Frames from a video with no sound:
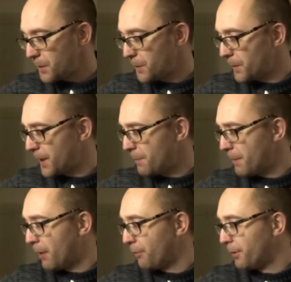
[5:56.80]
Great
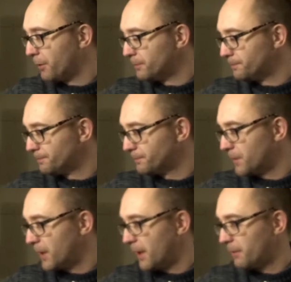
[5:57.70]
mouthfeel.
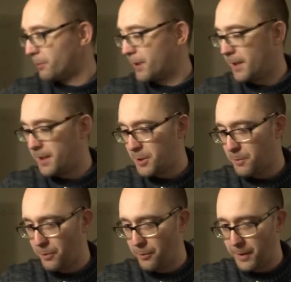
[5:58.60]
Yeah, really
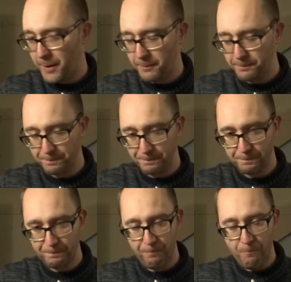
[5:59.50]
smooth drinker.
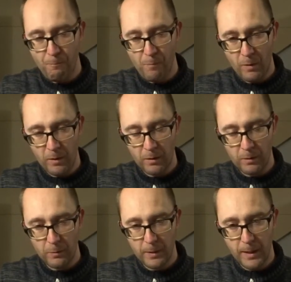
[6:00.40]

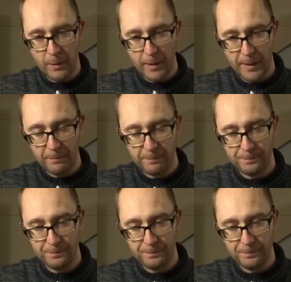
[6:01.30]
Really great.